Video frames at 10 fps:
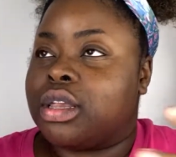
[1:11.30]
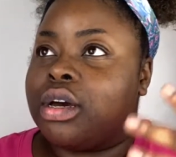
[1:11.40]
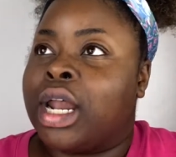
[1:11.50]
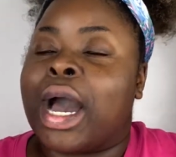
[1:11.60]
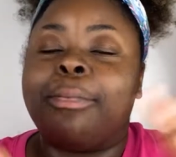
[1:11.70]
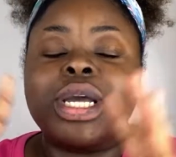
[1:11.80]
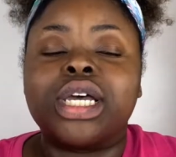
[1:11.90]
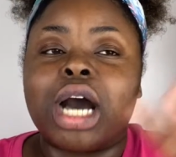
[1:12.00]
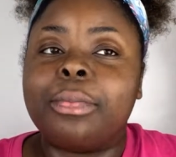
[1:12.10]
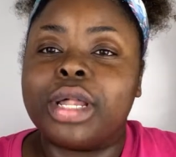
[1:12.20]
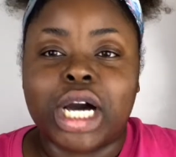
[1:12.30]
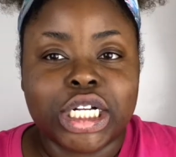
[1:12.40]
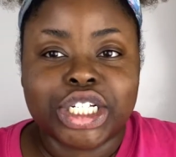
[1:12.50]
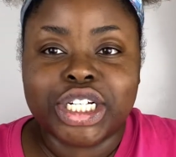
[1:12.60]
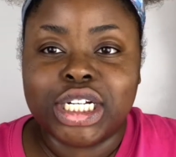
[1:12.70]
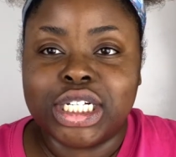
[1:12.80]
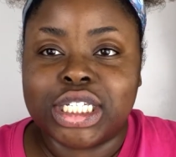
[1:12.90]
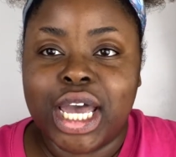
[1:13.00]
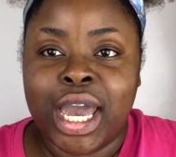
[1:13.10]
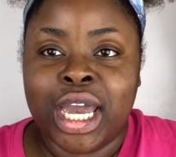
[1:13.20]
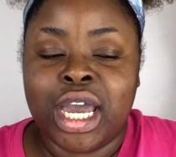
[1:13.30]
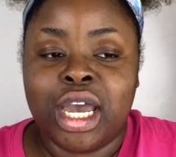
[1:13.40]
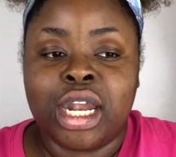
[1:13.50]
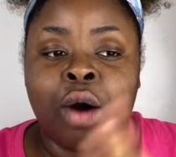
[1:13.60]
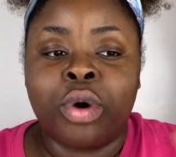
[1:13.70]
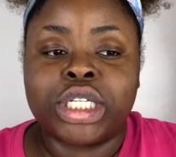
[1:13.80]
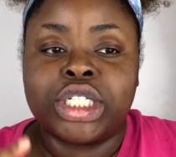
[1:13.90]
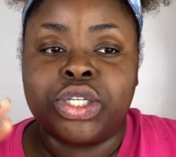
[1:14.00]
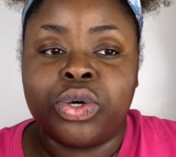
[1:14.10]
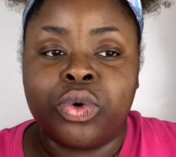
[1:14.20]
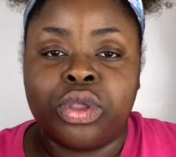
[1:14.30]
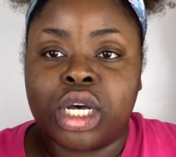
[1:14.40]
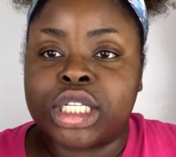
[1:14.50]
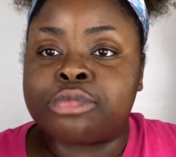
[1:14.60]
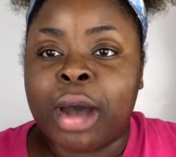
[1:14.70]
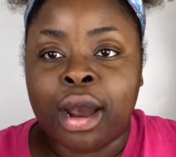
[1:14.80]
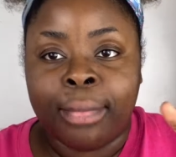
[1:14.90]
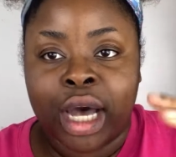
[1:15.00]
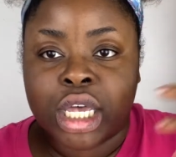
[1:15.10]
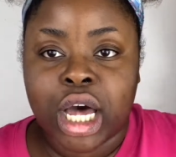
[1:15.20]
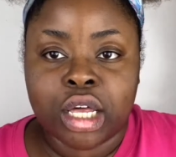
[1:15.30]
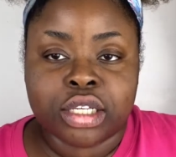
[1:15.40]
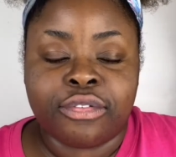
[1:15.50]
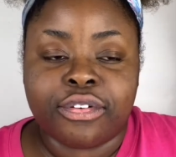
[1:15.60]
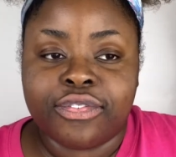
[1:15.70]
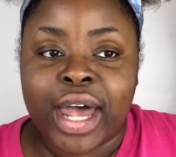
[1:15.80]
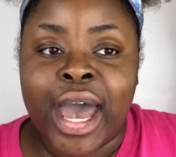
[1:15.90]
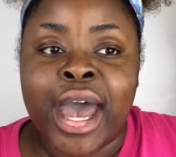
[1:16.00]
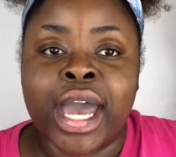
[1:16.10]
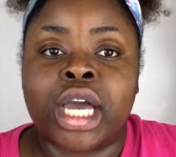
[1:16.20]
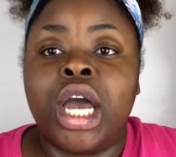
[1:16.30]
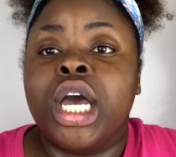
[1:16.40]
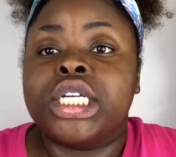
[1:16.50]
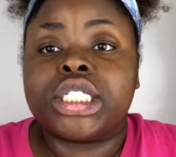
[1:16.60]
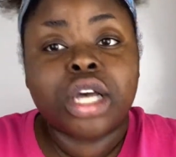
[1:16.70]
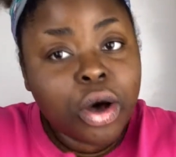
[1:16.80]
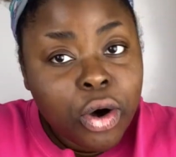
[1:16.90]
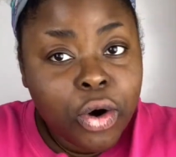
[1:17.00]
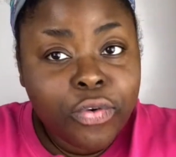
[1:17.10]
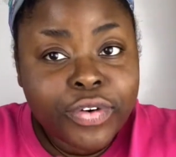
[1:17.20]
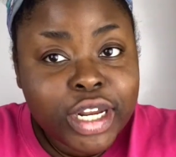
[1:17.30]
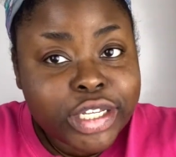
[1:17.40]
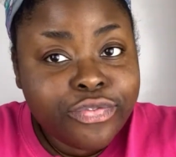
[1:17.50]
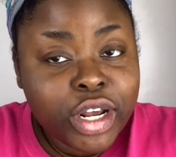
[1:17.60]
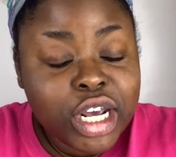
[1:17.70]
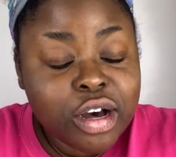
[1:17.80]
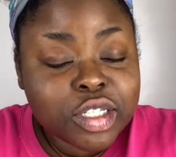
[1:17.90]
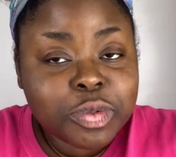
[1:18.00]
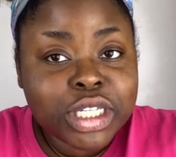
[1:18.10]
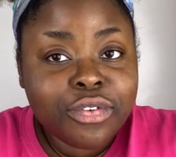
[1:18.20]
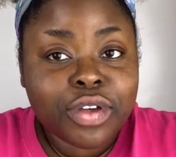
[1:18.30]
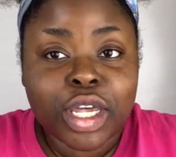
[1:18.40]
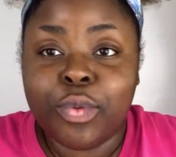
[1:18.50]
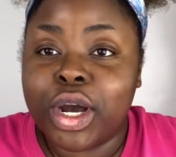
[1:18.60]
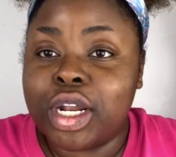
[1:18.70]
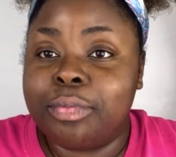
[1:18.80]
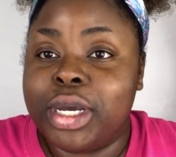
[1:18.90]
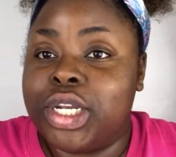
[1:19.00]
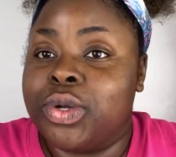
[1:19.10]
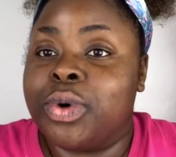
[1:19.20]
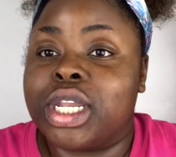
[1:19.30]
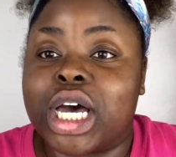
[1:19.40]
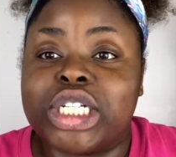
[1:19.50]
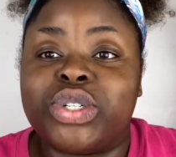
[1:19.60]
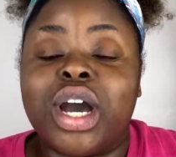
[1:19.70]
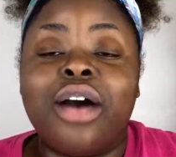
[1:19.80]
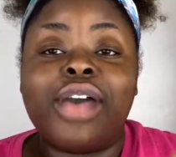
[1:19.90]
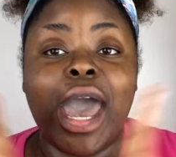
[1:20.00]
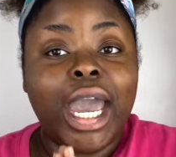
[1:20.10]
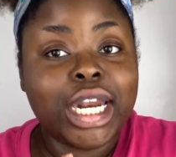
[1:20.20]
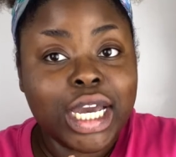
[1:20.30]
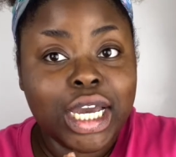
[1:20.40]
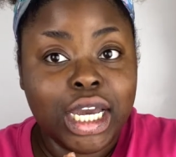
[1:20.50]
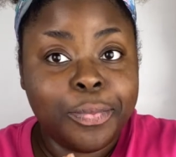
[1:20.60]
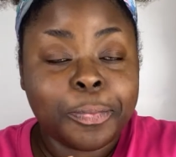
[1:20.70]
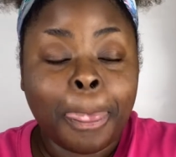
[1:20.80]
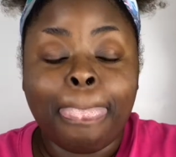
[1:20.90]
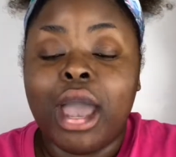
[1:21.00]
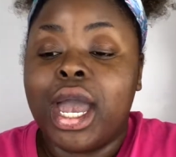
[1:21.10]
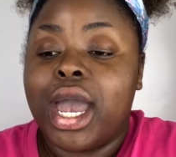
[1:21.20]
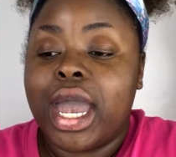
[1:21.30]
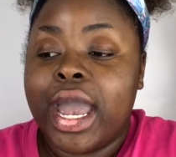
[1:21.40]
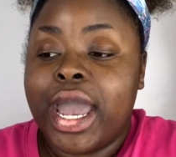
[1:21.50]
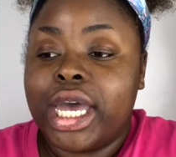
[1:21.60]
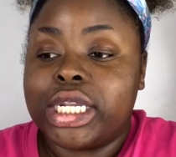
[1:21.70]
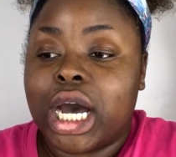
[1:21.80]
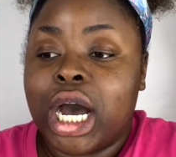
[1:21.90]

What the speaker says: like I picked a couple of countries and I wanted to do looks inspired by the colors of the flag. So for this video specifically, we're gonna be doing the country of Haiti. And